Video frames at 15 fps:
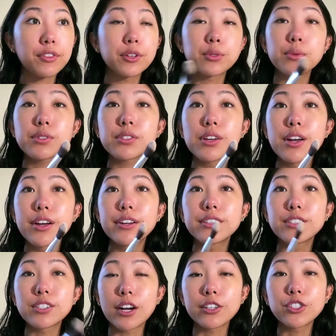This was
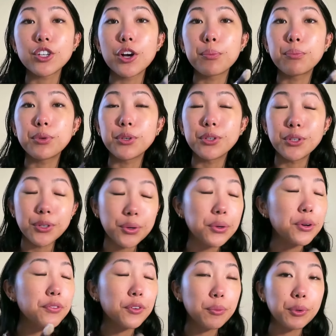such a
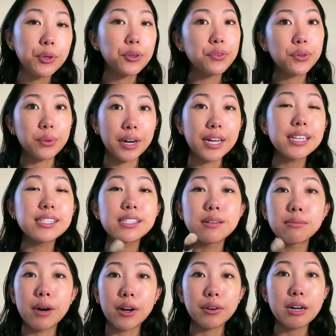beautiful, beautiful race. The
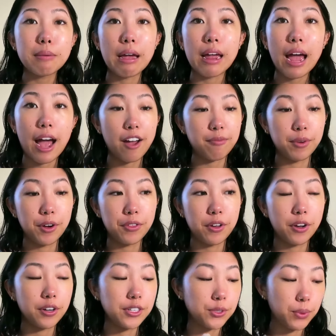Monterey Bay half
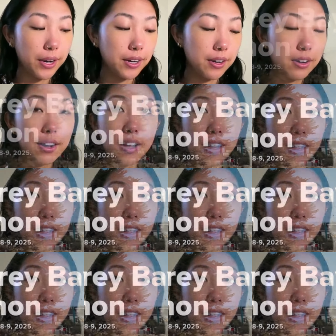marathon is rated